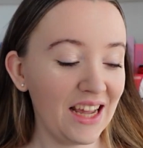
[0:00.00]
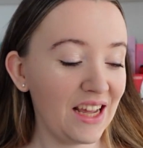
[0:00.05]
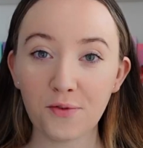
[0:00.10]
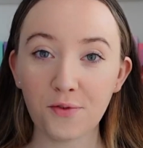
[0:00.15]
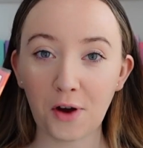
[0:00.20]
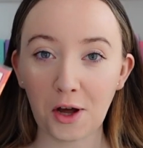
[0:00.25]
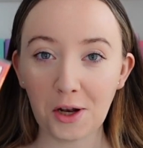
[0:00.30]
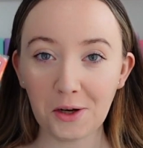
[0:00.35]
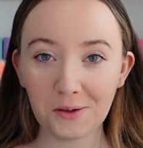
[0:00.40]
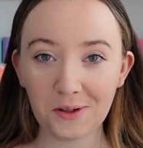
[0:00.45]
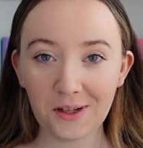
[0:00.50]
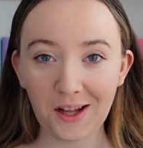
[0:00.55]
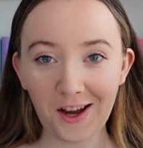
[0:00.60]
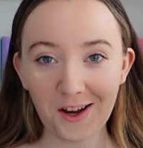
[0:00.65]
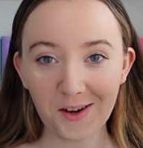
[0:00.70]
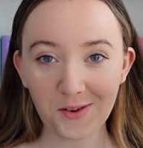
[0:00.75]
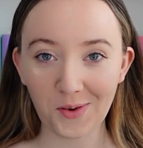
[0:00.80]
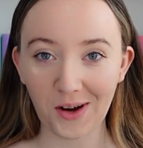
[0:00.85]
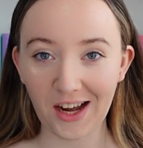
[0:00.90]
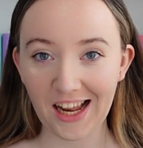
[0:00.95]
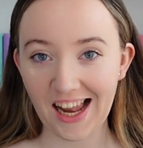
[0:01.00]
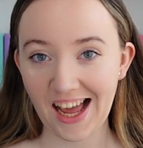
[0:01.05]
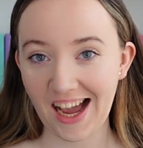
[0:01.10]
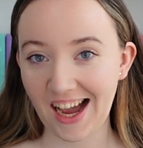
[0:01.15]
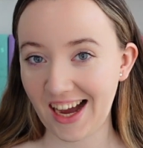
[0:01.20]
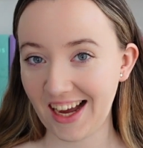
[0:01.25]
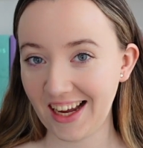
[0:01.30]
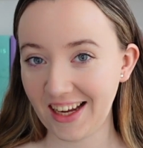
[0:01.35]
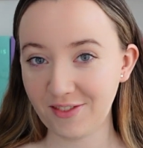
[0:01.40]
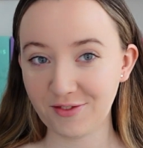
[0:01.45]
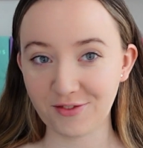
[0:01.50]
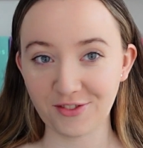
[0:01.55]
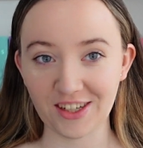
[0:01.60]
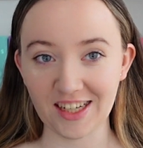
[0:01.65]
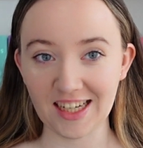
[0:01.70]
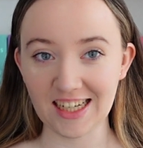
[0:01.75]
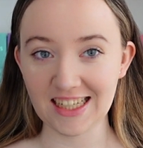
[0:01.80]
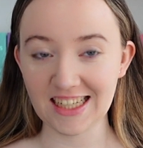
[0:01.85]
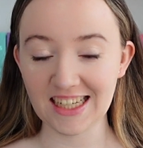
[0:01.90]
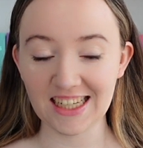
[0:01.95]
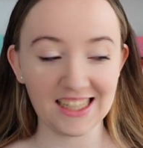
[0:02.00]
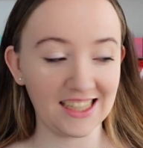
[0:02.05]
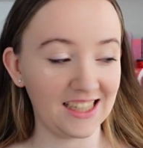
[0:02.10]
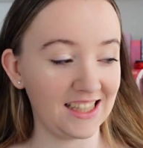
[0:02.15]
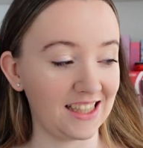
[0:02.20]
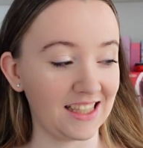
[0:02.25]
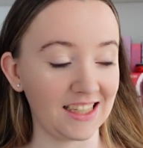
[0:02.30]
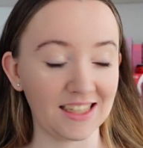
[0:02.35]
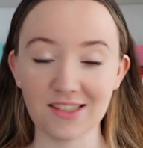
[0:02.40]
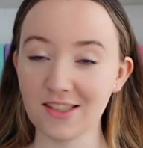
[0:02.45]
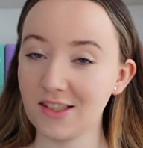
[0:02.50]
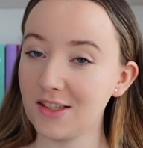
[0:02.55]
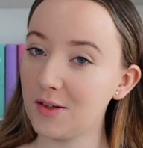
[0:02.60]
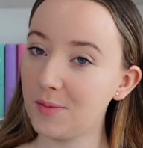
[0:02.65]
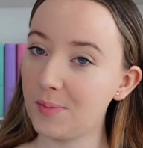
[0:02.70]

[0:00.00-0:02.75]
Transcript: Follow along while I read these two